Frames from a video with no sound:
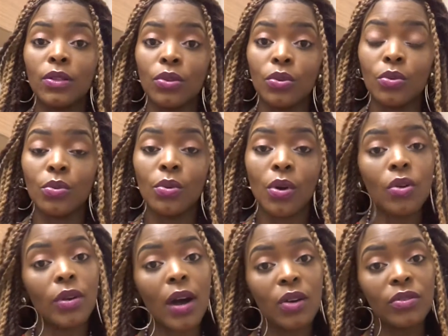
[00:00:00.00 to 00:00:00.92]
two
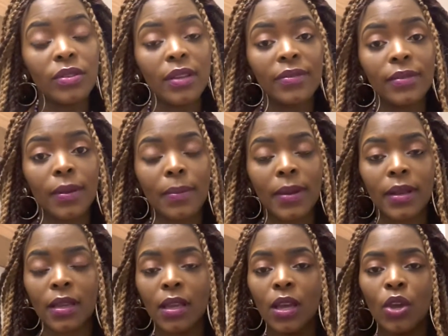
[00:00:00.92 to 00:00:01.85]
on how to save some
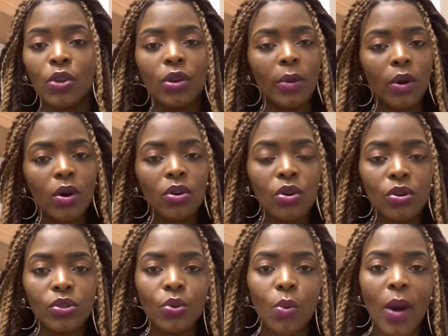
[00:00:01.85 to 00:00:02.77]
money. Now we all
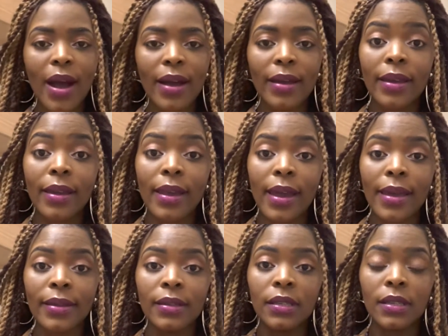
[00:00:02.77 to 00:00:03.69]
go to work
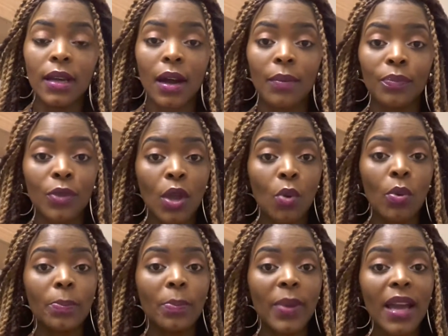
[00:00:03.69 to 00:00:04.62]
and
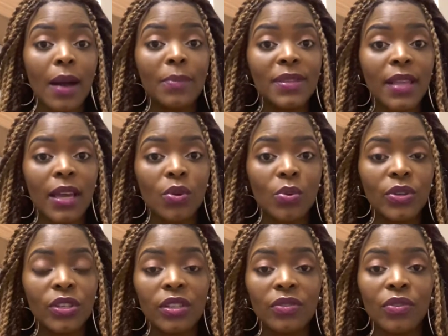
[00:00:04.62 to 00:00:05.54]
we pick up
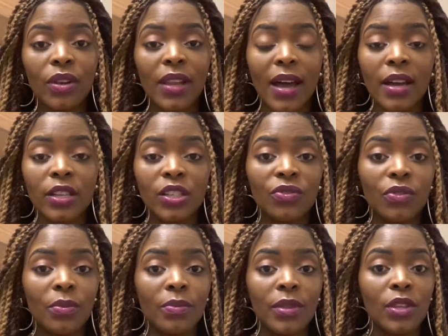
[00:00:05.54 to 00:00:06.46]
sandwiches for lunch
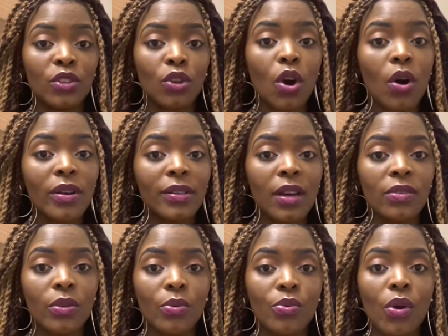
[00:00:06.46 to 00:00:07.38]
from the store down
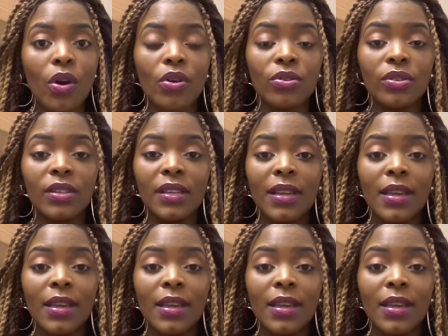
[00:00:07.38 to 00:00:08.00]
the road.